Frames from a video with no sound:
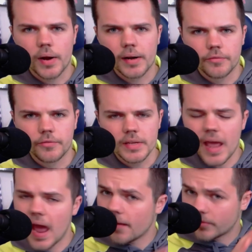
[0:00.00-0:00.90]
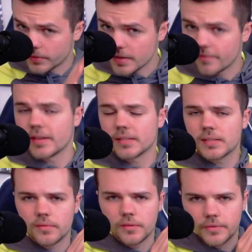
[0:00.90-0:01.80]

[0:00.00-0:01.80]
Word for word: trying to flee after the events of the